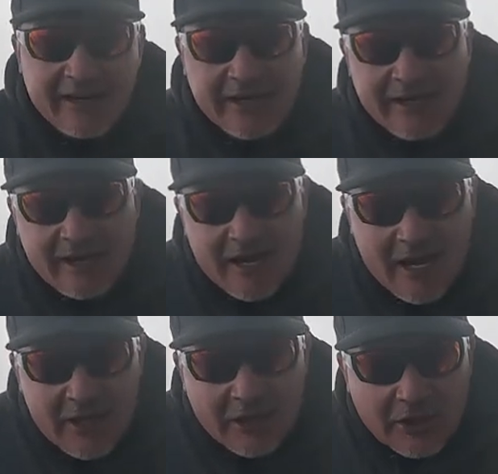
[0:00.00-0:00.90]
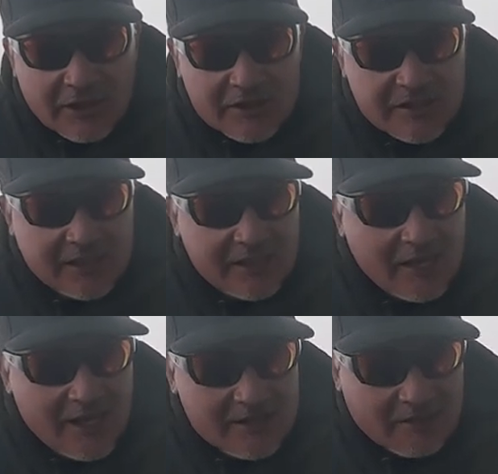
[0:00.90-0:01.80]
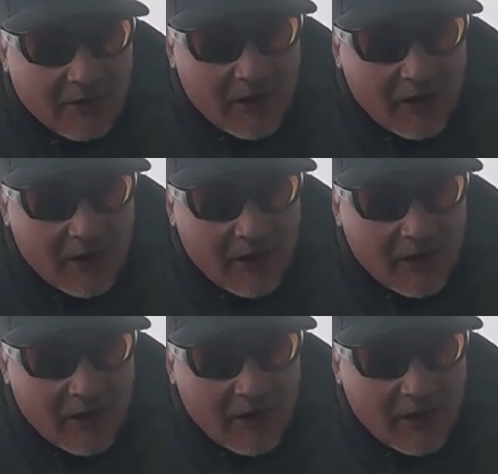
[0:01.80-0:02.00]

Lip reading: area, you're gonna see some